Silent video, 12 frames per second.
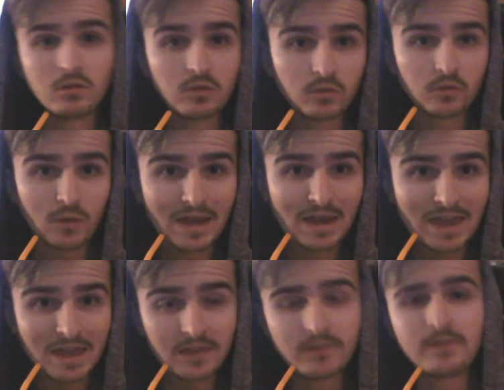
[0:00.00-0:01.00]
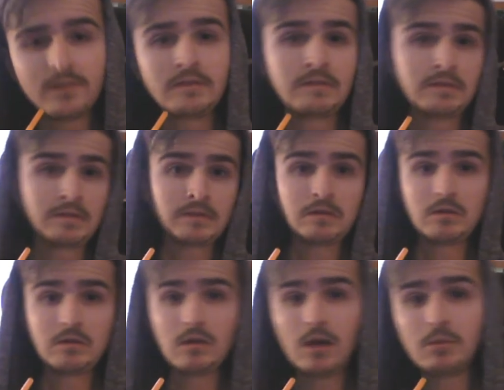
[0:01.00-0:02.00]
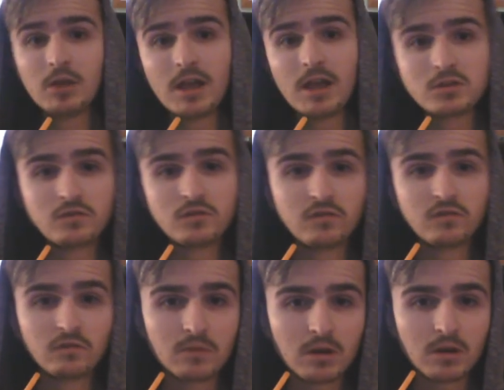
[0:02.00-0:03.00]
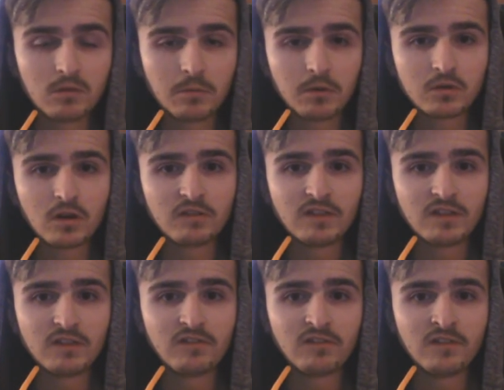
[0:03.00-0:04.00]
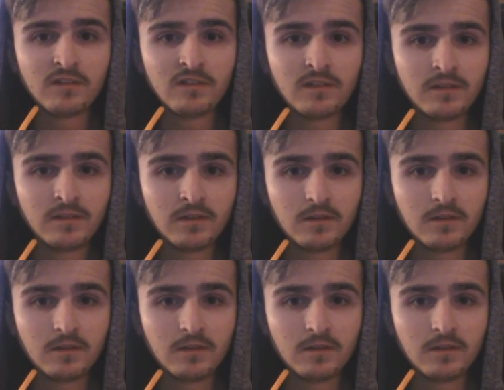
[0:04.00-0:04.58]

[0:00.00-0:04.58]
I'm on iTunes as well, the podcast is. More of these podcasts if you want to hear more